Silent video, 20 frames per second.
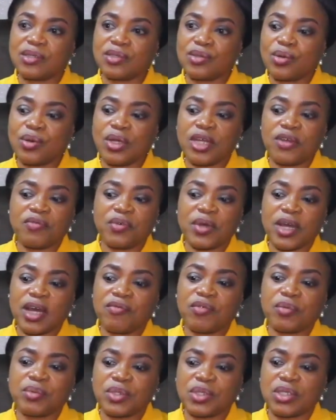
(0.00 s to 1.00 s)
So if we
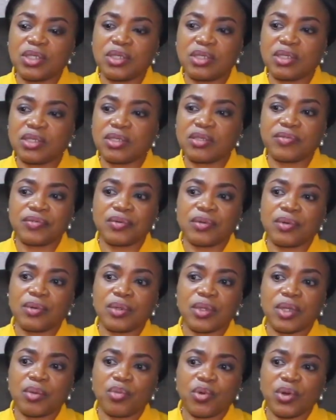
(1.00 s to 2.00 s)
have opportunities
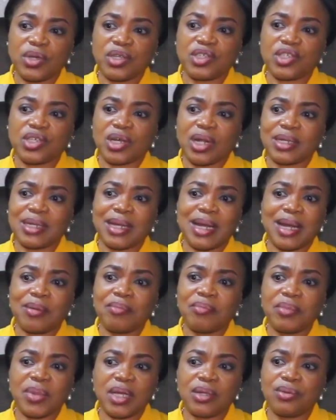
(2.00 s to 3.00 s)
for the boy child
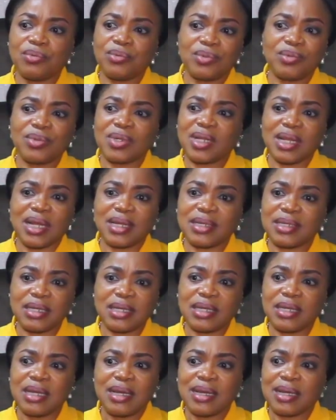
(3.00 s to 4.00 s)
and men, we will
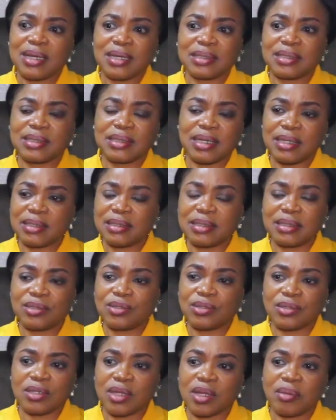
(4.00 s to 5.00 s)
gladly extend
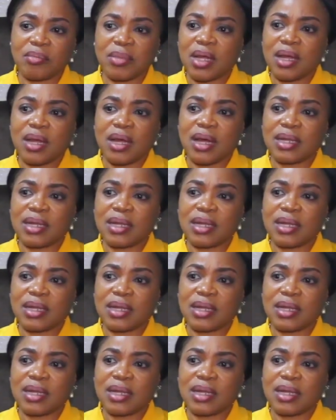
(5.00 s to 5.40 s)
it to them.